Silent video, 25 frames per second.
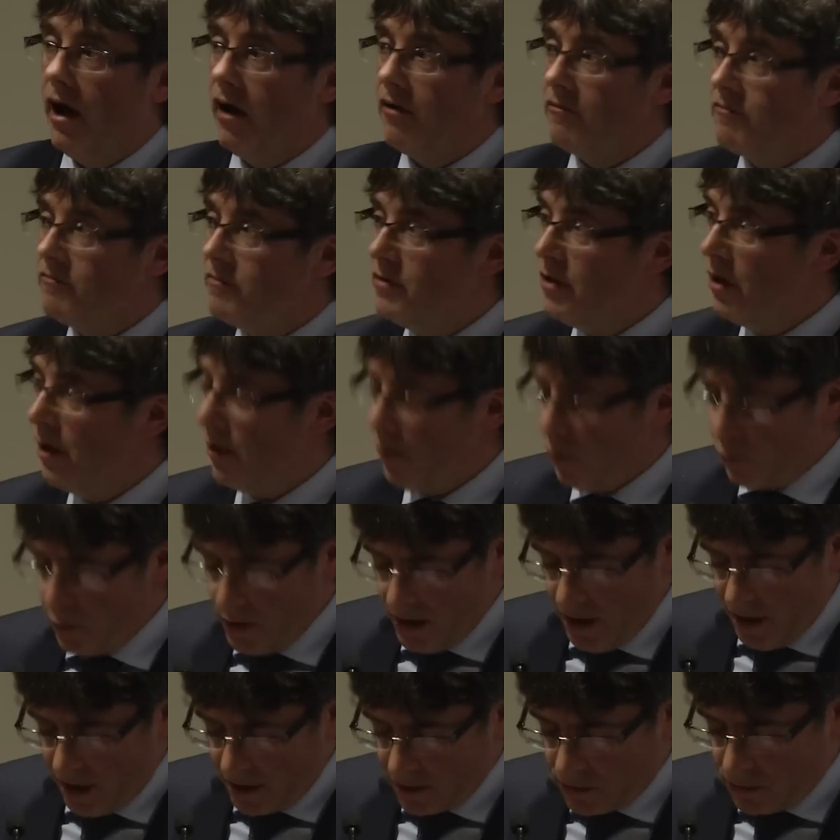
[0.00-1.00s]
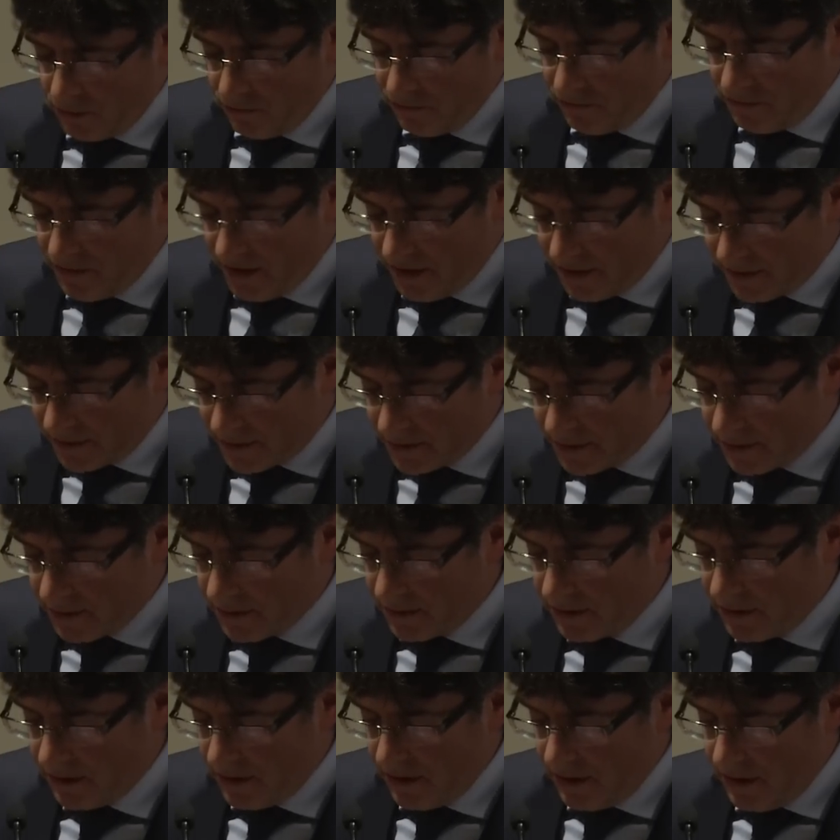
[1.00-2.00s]
and we are convinced
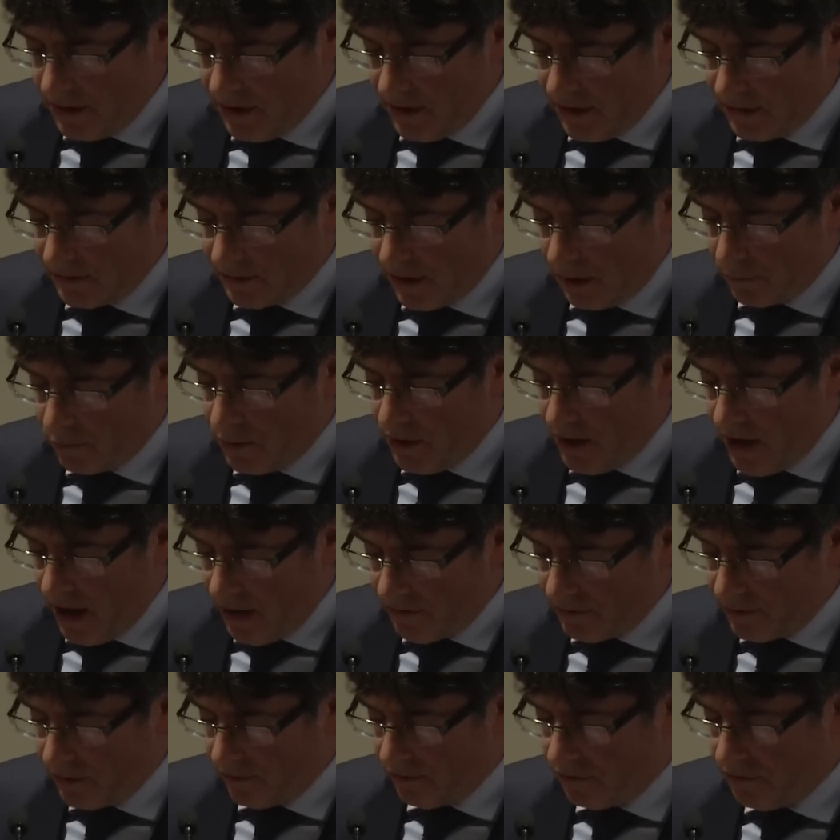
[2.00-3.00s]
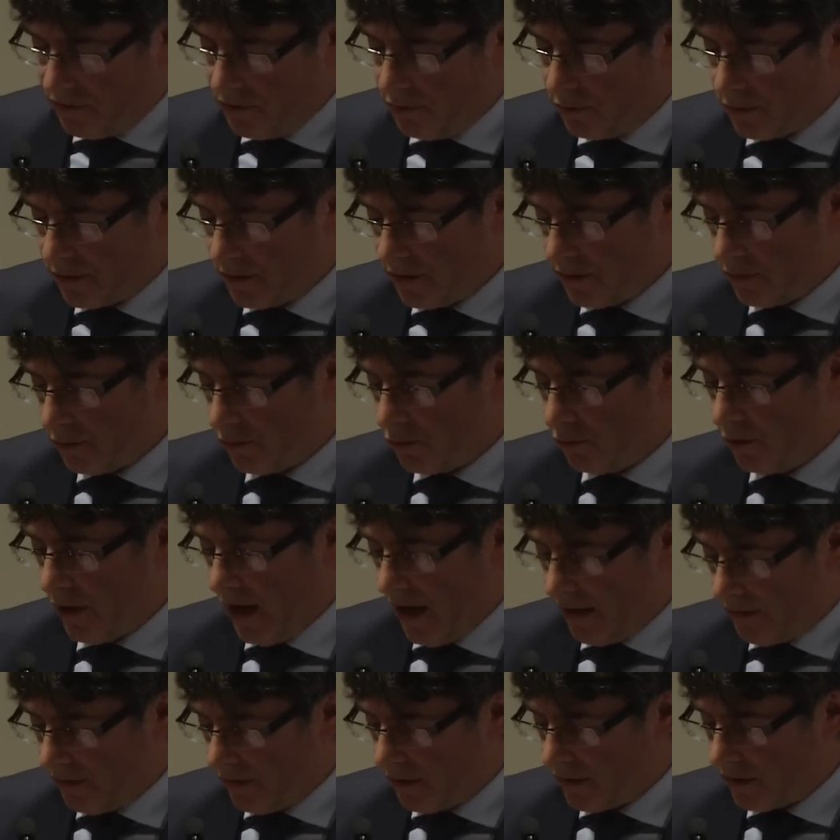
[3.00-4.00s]
that we have a future
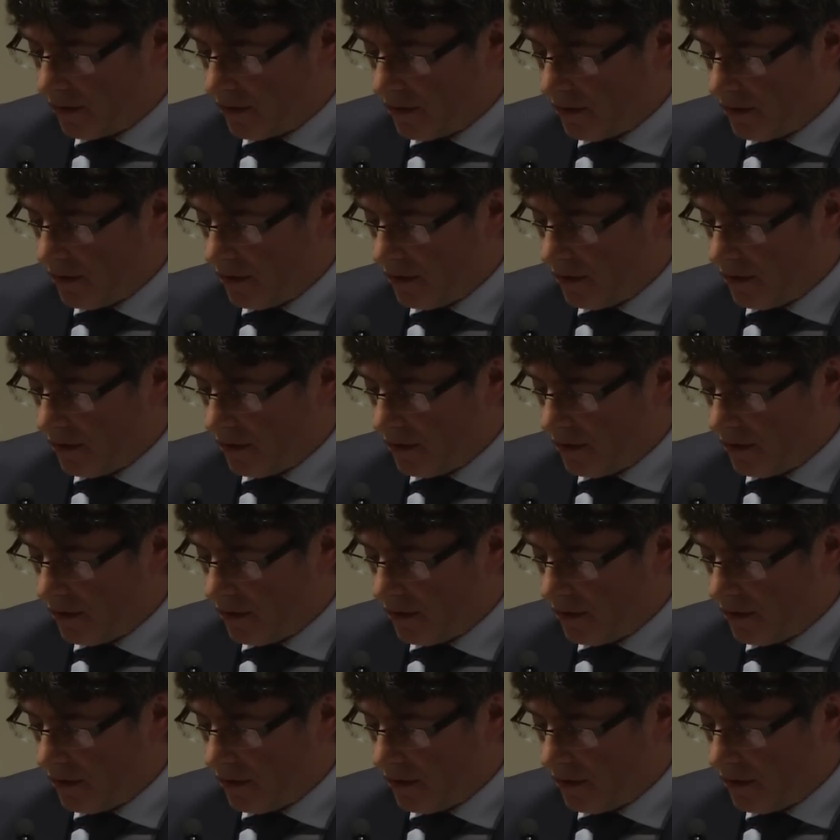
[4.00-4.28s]
together.